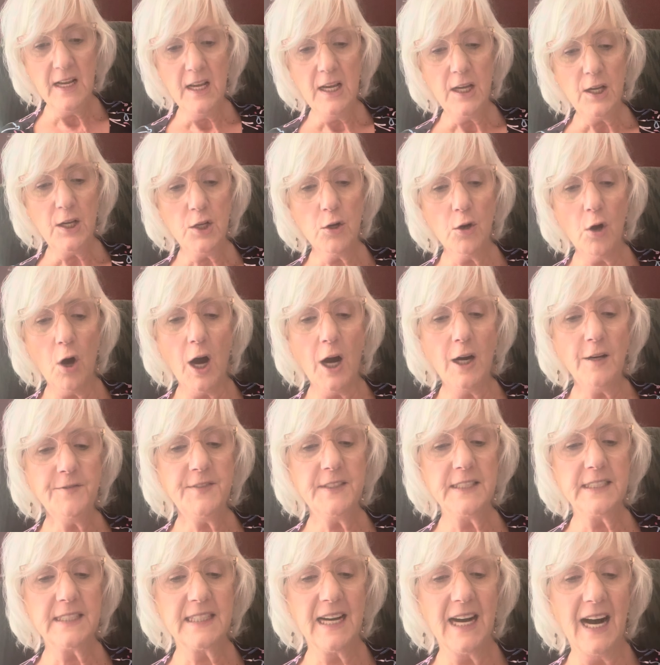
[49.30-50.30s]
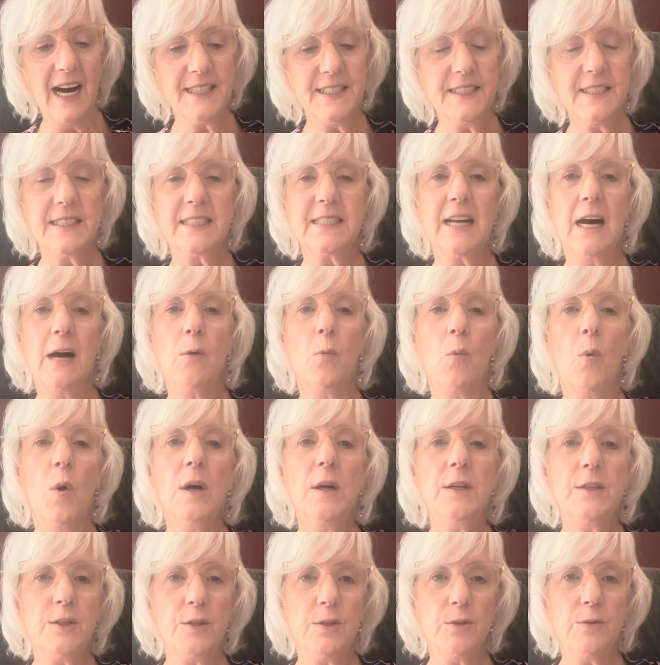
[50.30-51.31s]
You know, often God does not
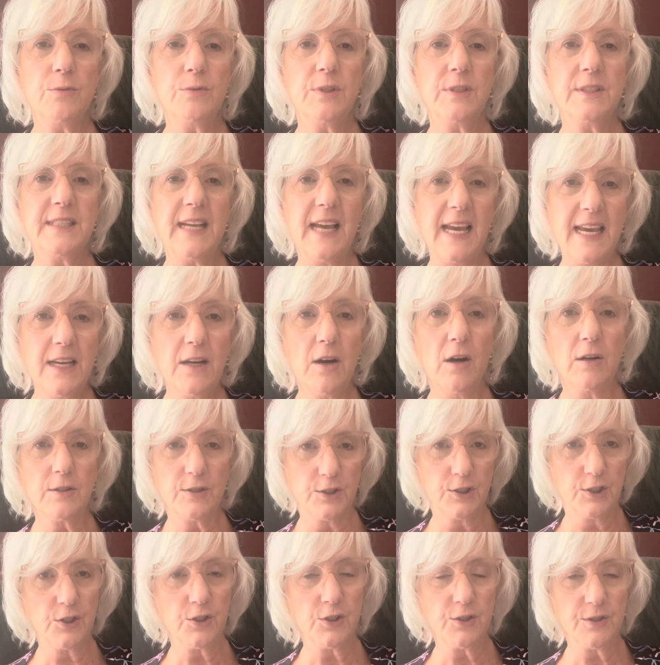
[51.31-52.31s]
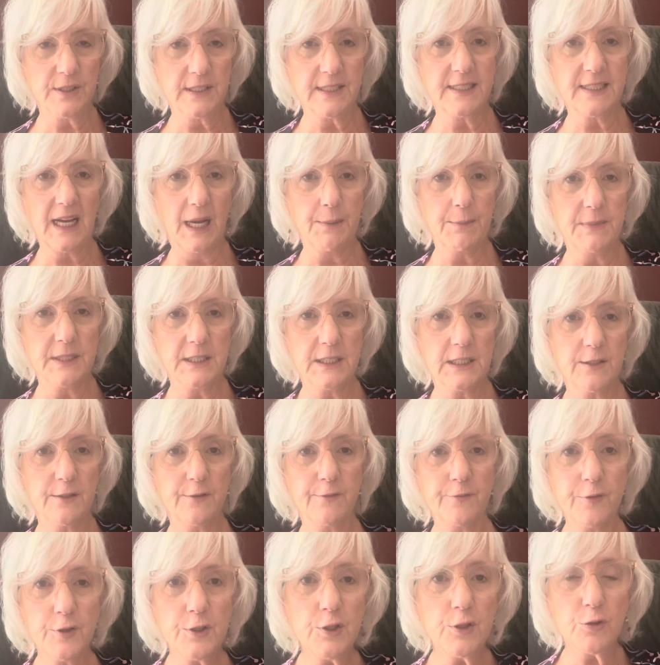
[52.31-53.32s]
want you to take on certain assignments
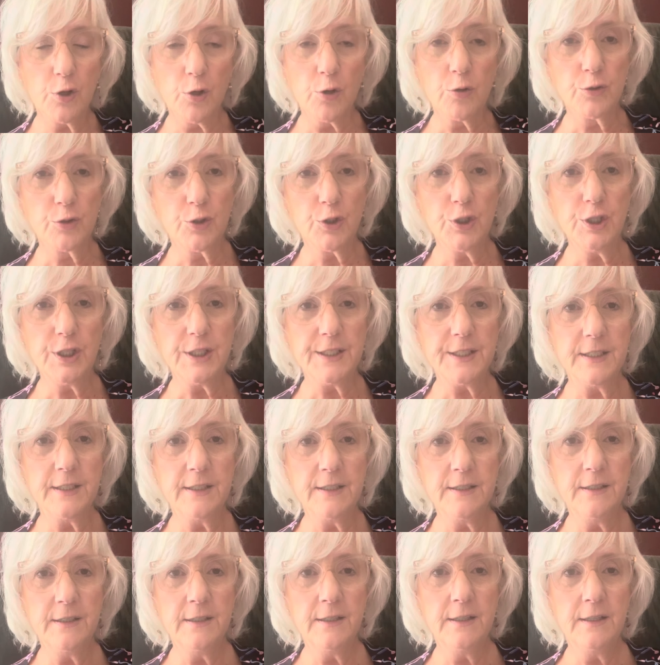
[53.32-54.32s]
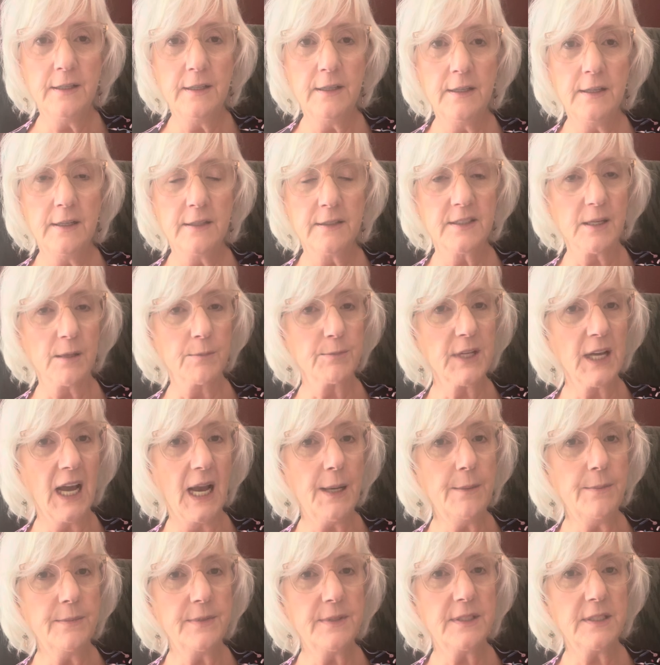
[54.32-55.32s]
for your own good.
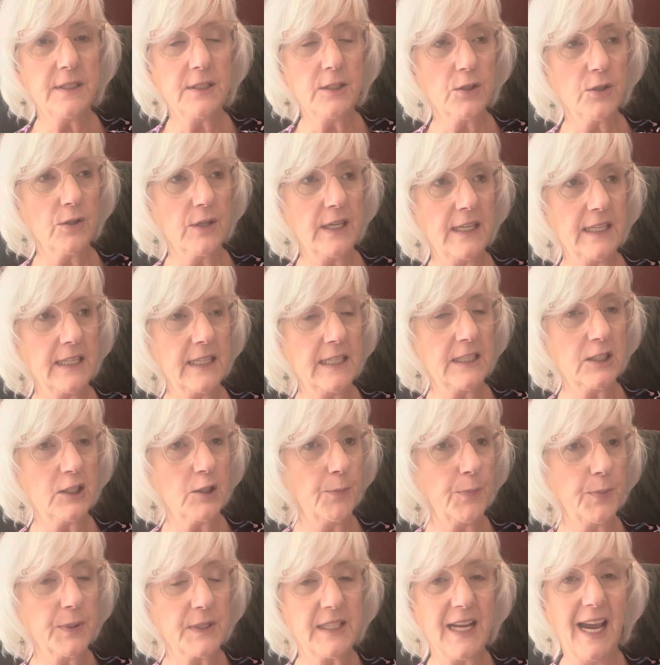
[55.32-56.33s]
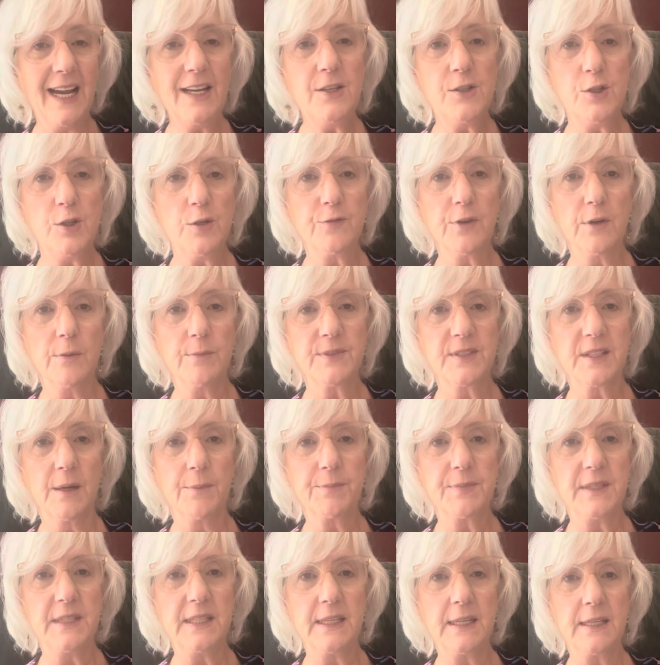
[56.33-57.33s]
Sometimes, you know, it, it's to protect you from
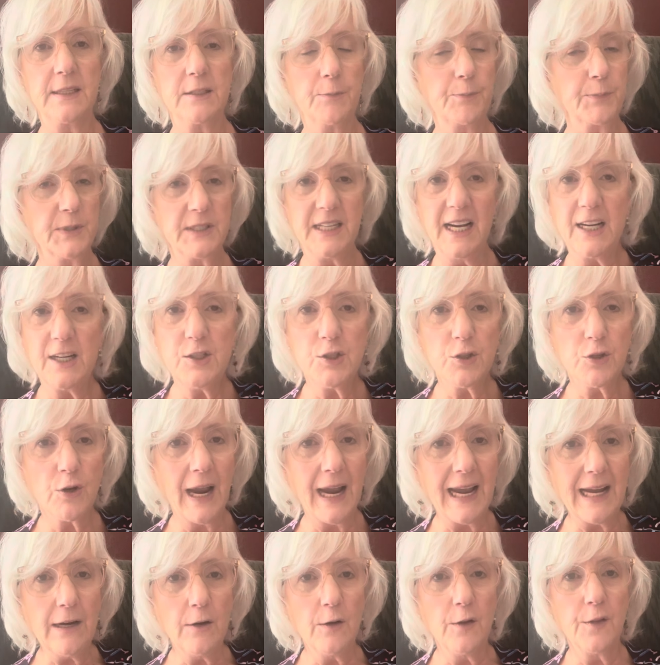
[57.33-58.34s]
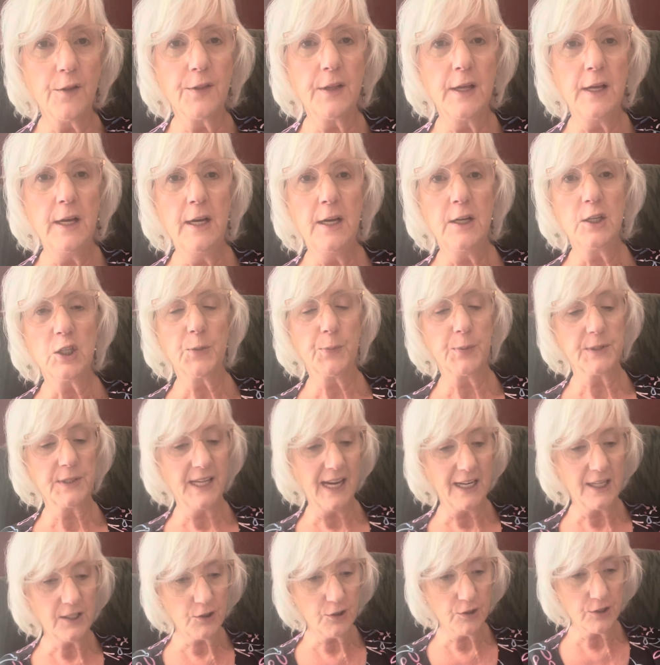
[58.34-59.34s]
something, to protect your health, to
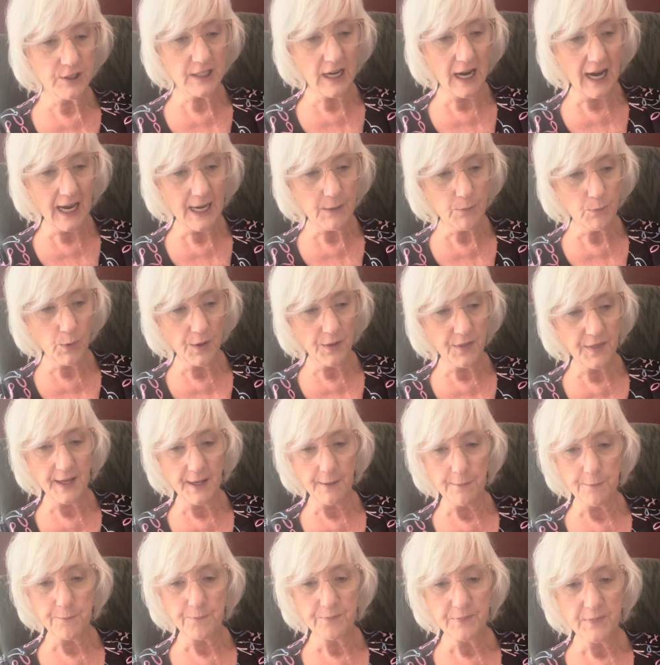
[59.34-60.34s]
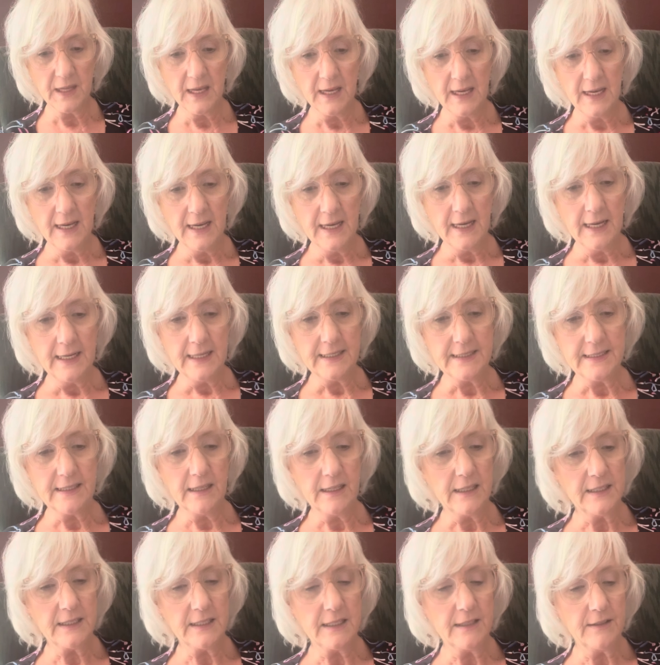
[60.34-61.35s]
protect your time with him,
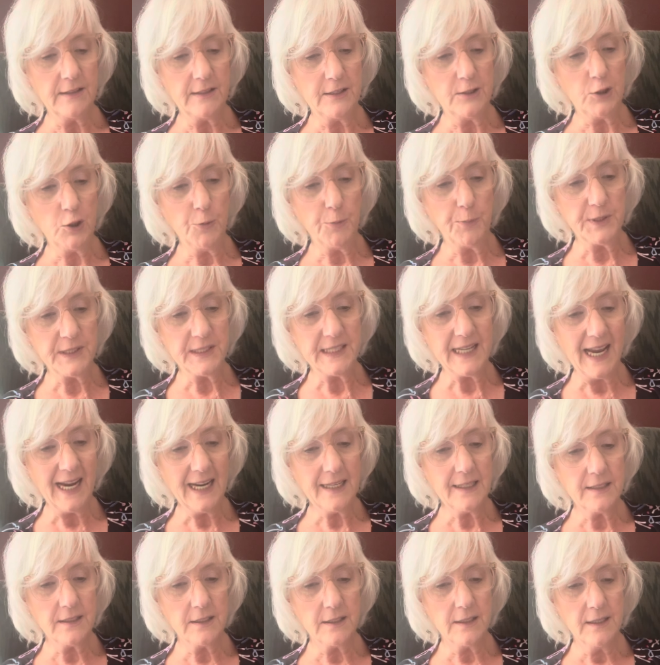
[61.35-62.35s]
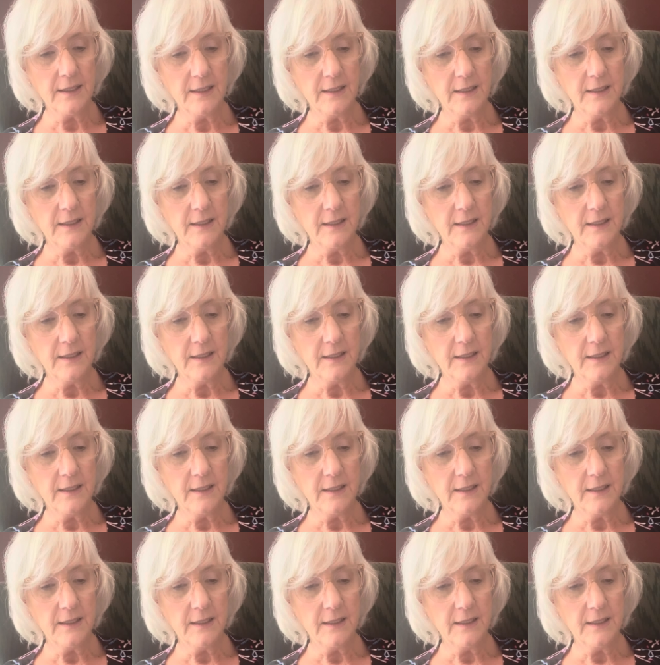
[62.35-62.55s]
to protect